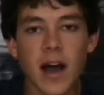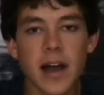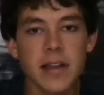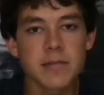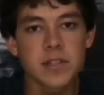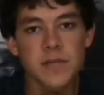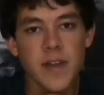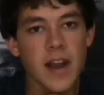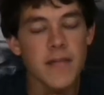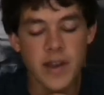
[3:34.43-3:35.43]
He was just
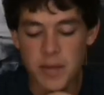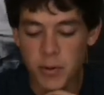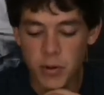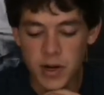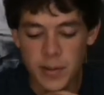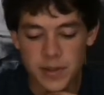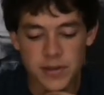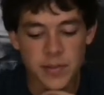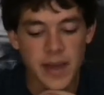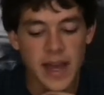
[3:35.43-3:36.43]
very, very poor coming through
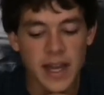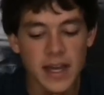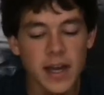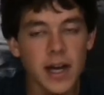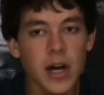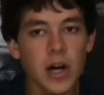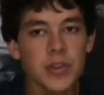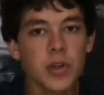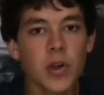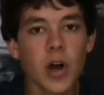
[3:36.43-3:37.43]
the back. On
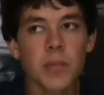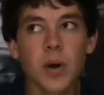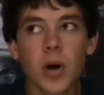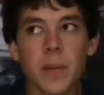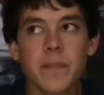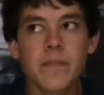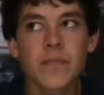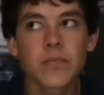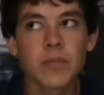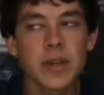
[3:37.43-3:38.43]
the long ball,
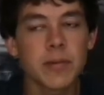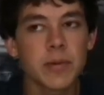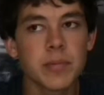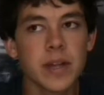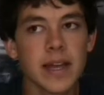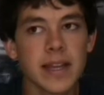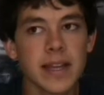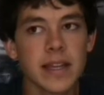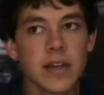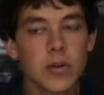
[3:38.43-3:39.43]
we played
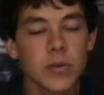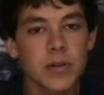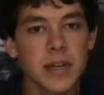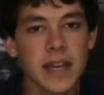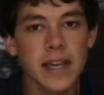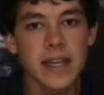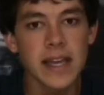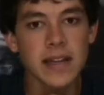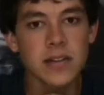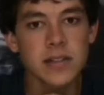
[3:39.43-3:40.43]
in a corner kick, and they
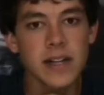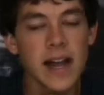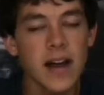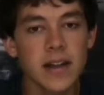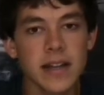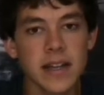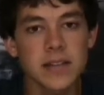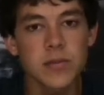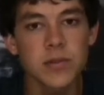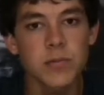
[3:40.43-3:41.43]
cleared it out, and they
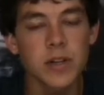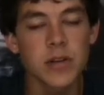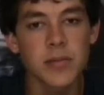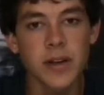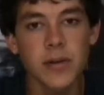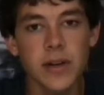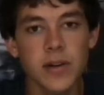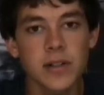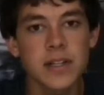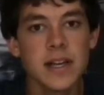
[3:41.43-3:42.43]
scored one of their breakaway
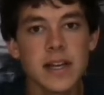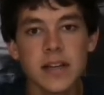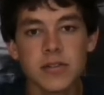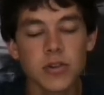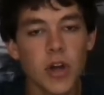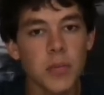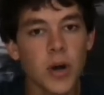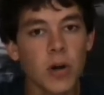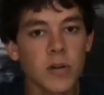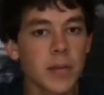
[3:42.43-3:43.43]
goals. It was a long
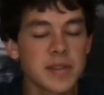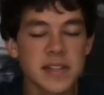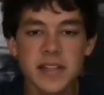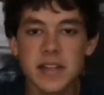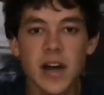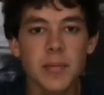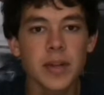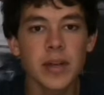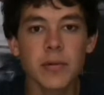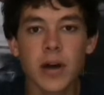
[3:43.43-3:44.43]
ball. Robinson did not
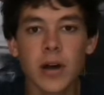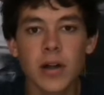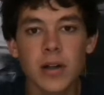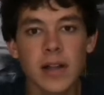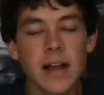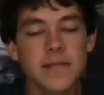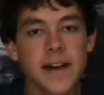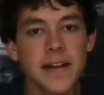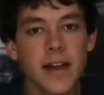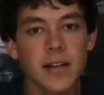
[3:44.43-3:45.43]
play well. Allowed
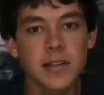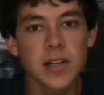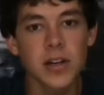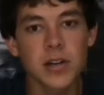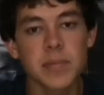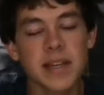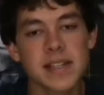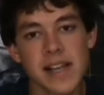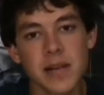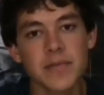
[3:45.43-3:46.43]
Falcao to turn, pick his
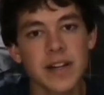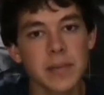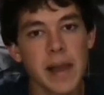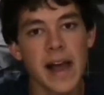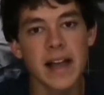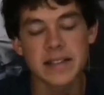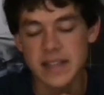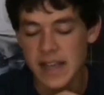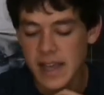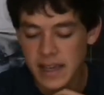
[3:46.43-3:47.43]
head up, find a pass.
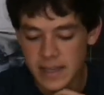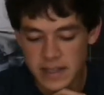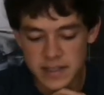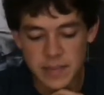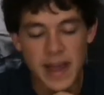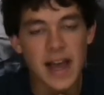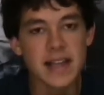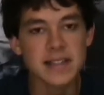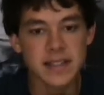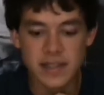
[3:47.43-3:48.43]
Easy
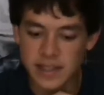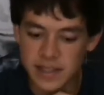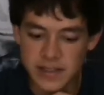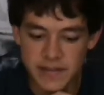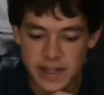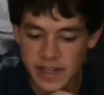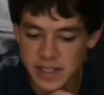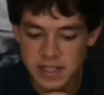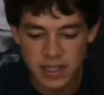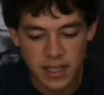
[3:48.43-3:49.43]
finish.